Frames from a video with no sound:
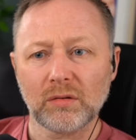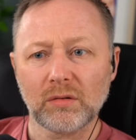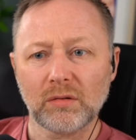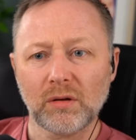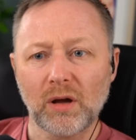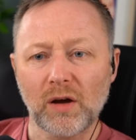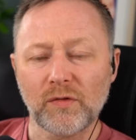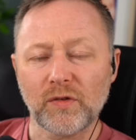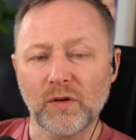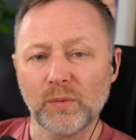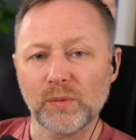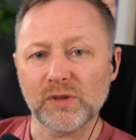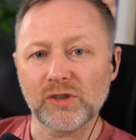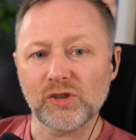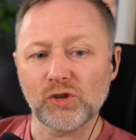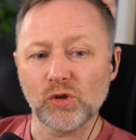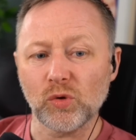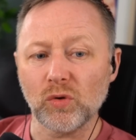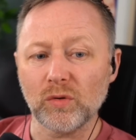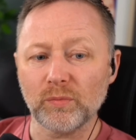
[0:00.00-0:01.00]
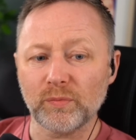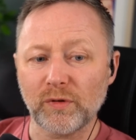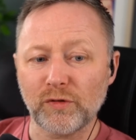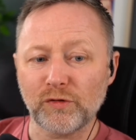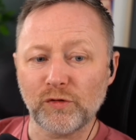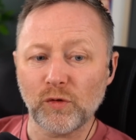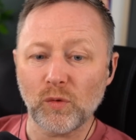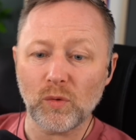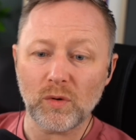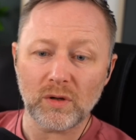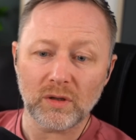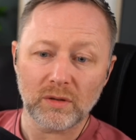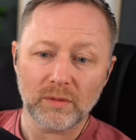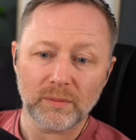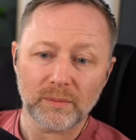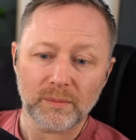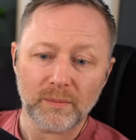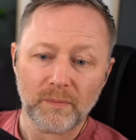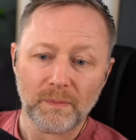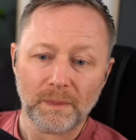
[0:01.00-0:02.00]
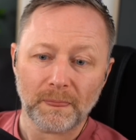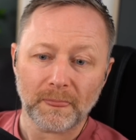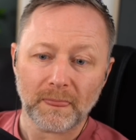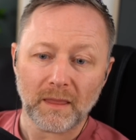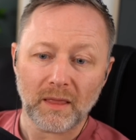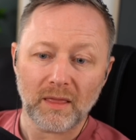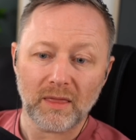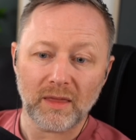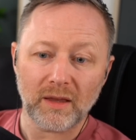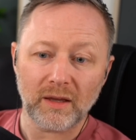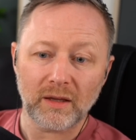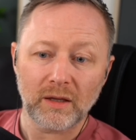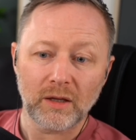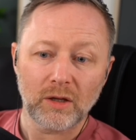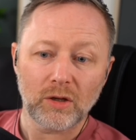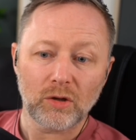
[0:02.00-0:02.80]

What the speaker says: if I was joking before, the